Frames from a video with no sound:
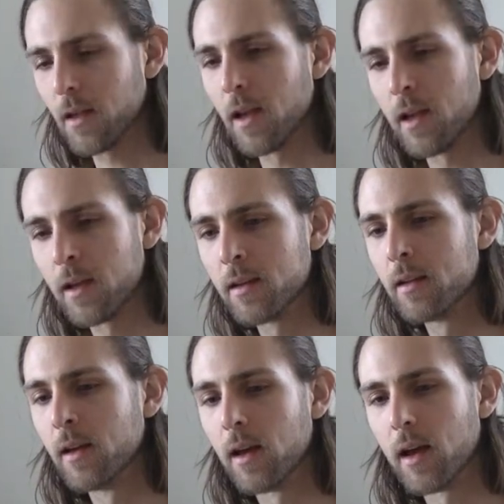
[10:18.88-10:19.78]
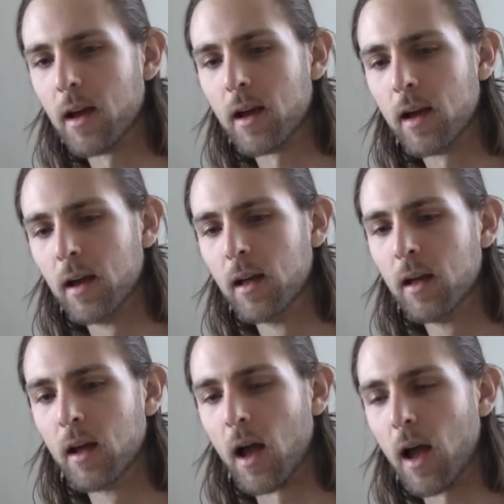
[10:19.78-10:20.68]
And uh,
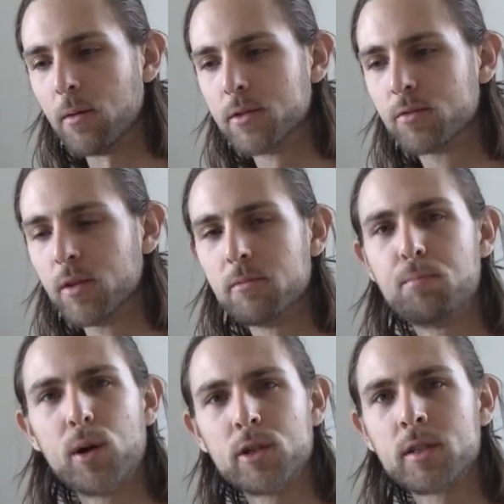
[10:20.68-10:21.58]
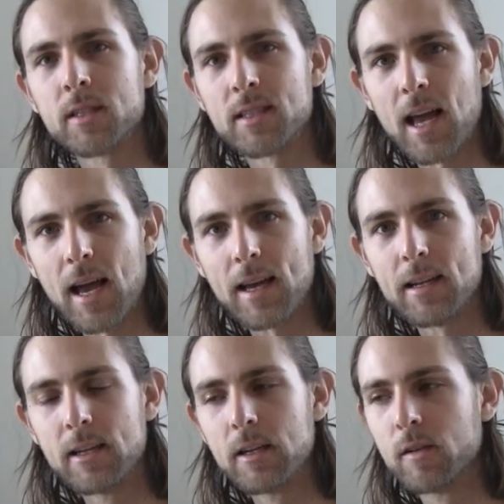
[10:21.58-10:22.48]
I was really pushed aside
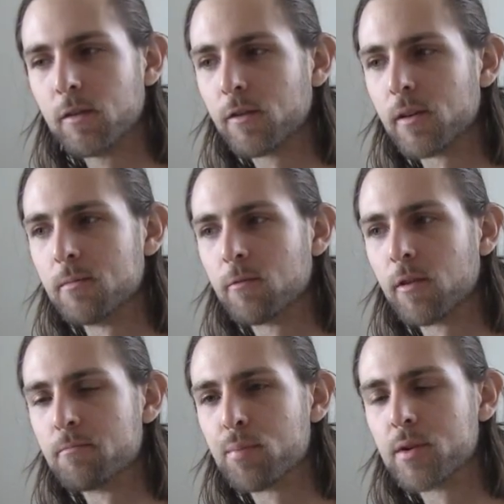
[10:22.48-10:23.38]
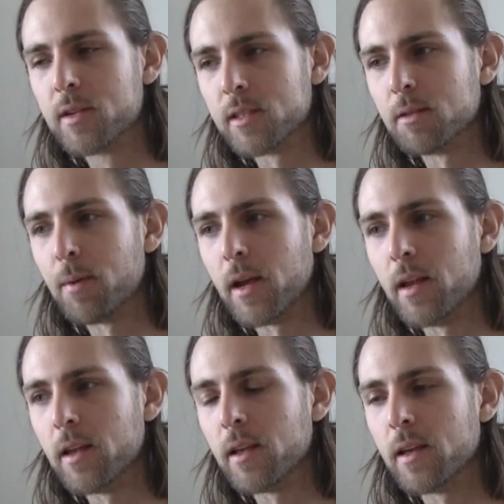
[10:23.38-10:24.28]
from, from
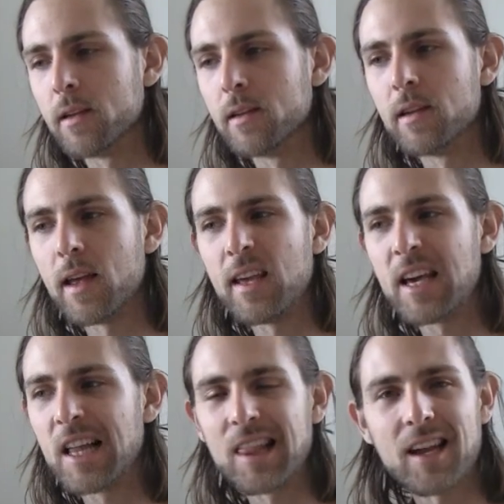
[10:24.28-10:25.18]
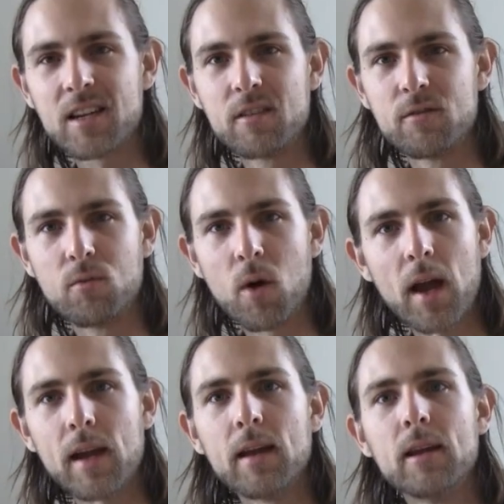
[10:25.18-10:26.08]
participating in, in any collective
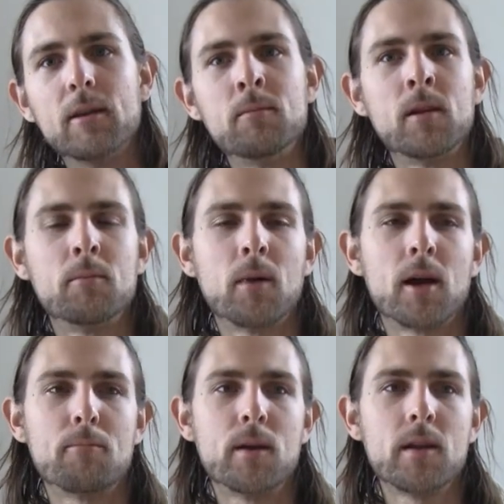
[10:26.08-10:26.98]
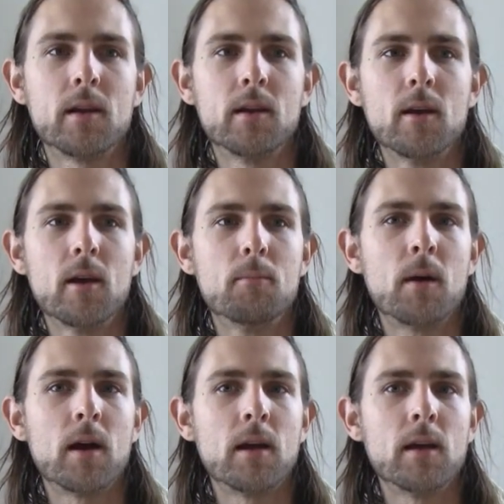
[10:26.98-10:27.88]
way, in, in my opinion.
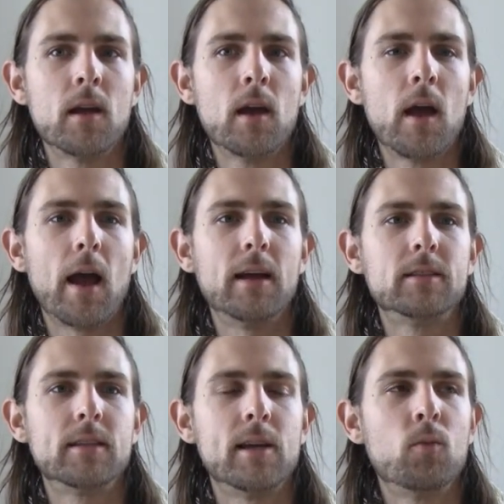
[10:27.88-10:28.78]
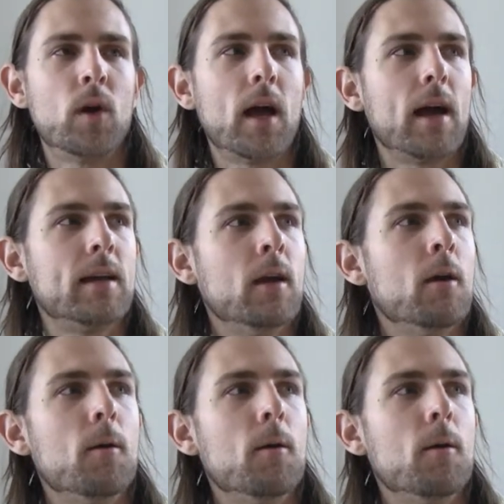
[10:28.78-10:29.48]
My, as in when I